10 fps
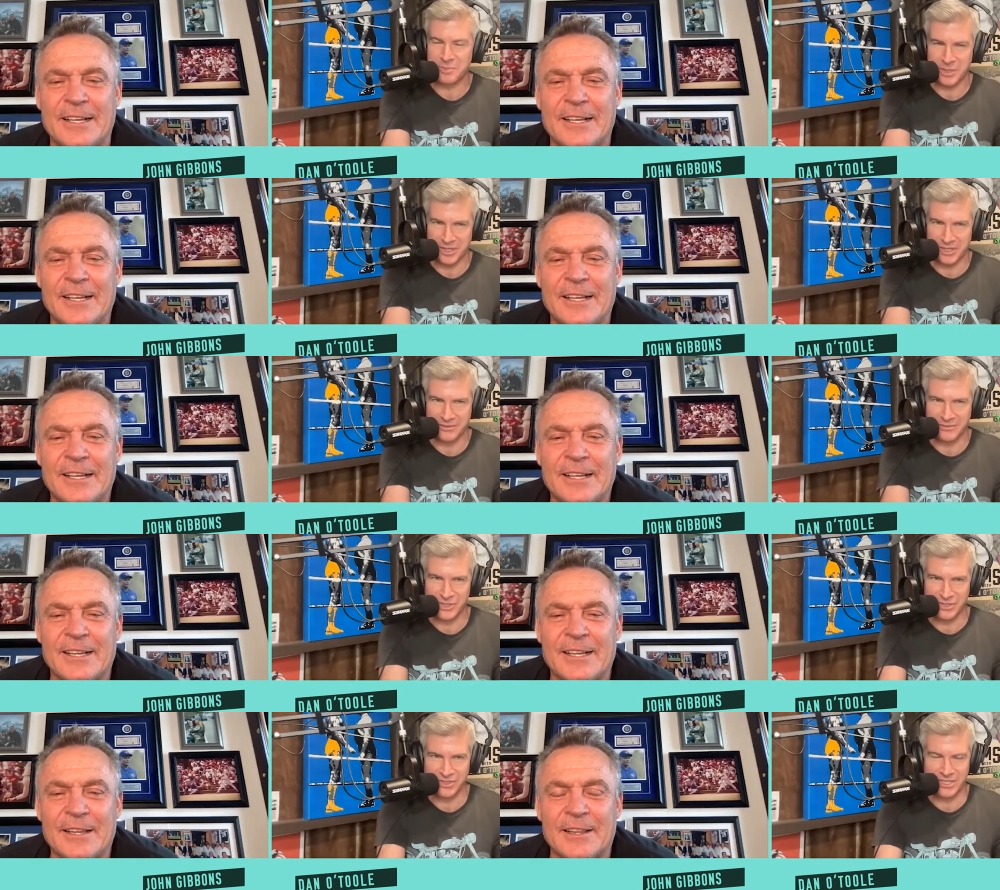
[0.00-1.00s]
Speaker 1: period of
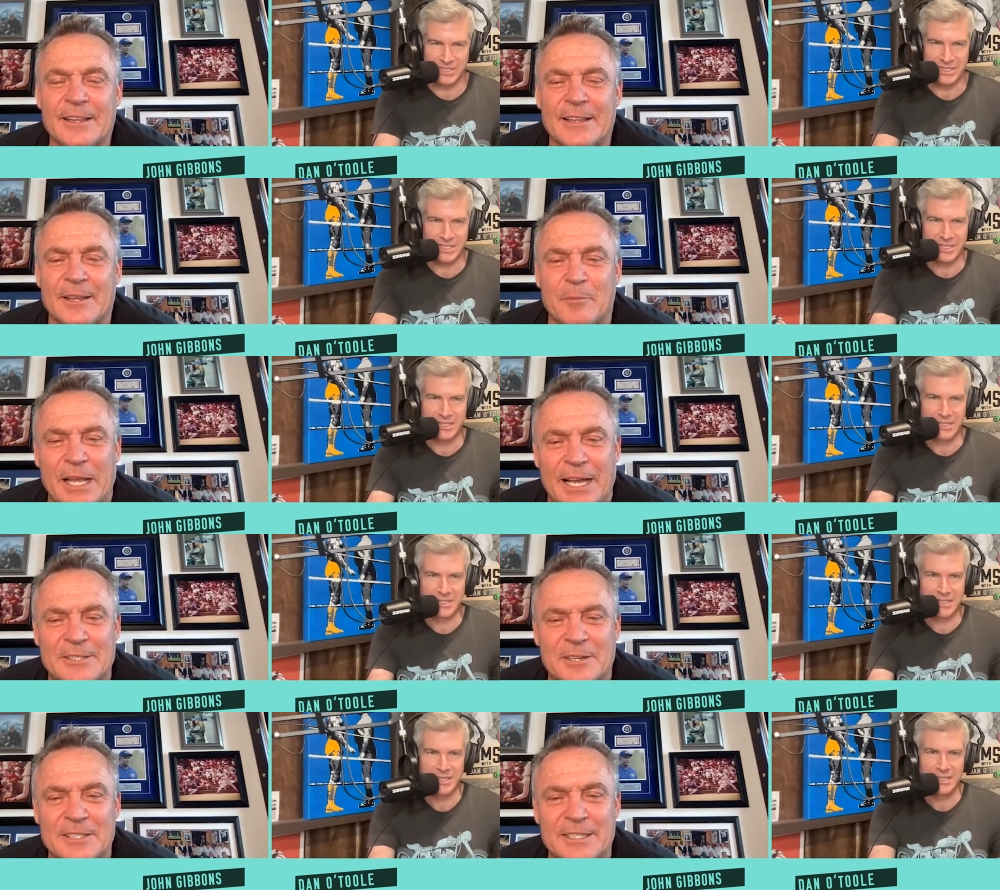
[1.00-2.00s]
jerseys.
Speaker 2: Black
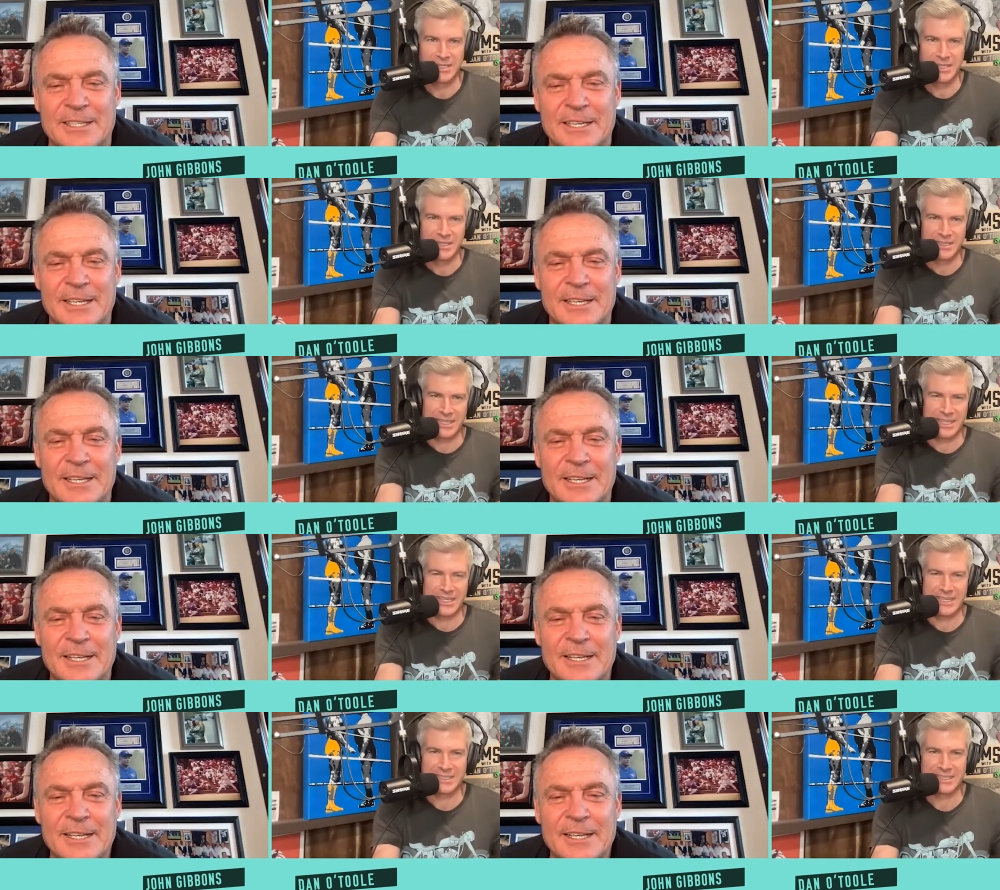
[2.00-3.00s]
jersey?
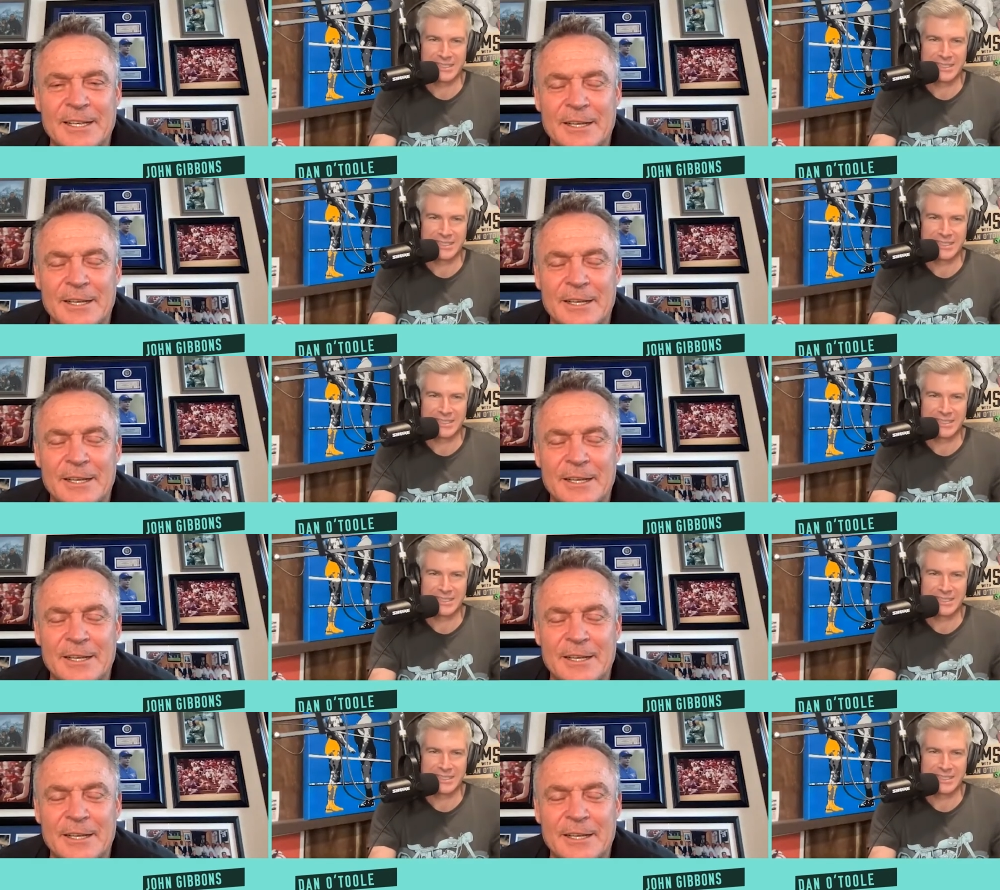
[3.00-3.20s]
Speaker 1: Yeah.